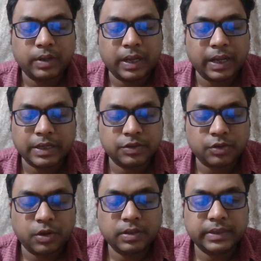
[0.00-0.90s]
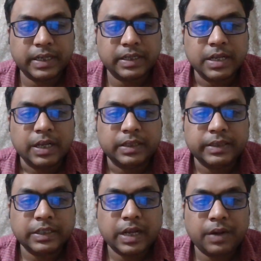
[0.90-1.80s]
I saw that
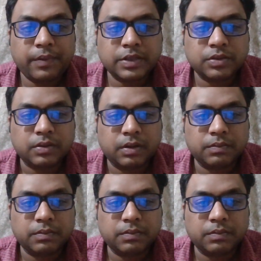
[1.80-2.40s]
that girl was